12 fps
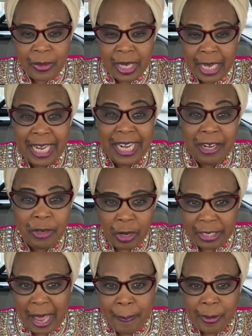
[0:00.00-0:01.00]
He didn't know
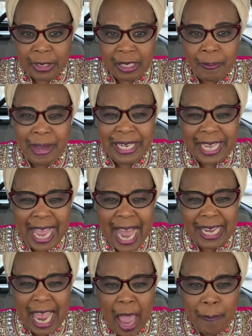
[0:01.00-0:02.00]
that person, but he
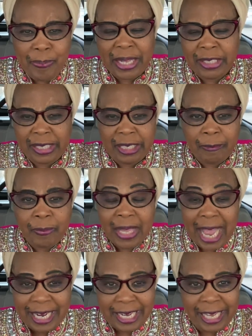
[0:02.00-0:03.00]
had empathy
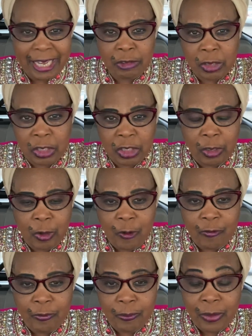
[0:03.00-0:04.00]
and he gave such
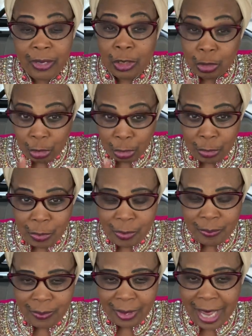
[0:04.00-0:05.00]
love. Do you
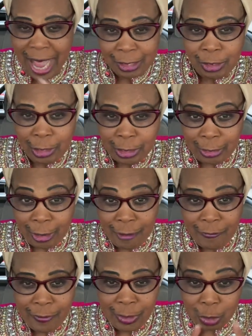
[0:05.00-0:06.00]
have such
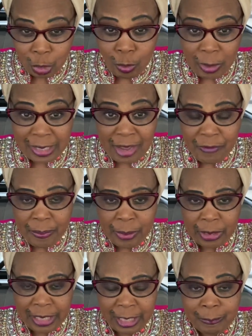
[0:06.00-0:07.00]
love towards
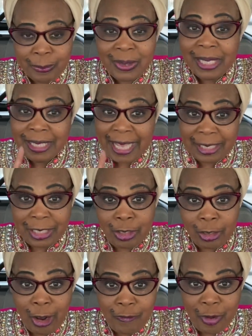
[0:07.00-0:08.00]
everybody? That is
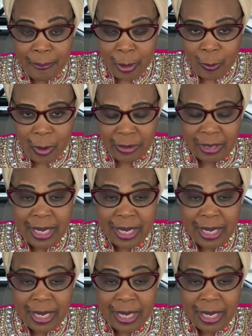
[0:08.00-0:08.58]
love number 1.